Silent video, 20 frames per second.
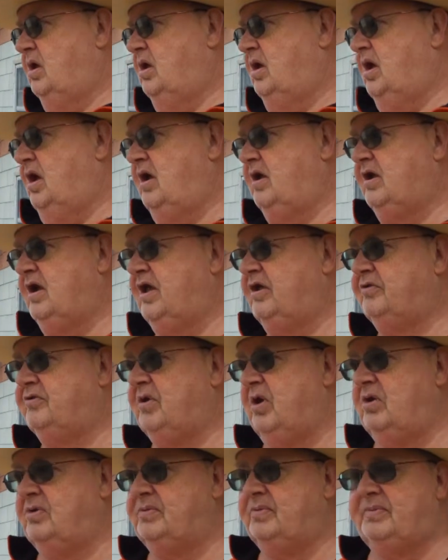I gotta
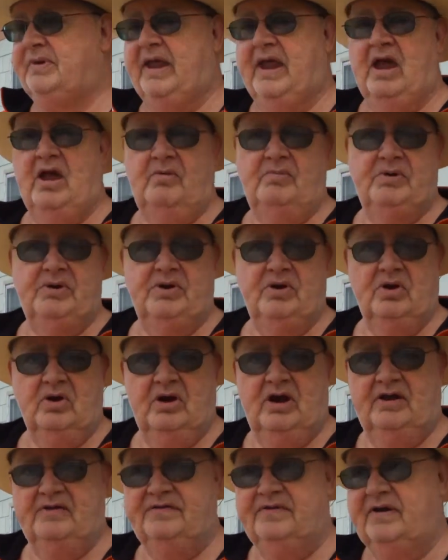throw some cow manure
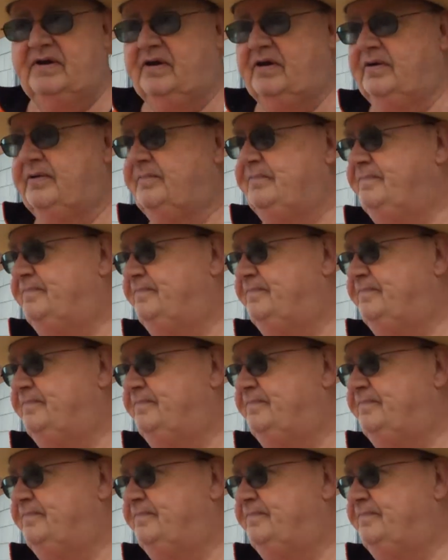out there,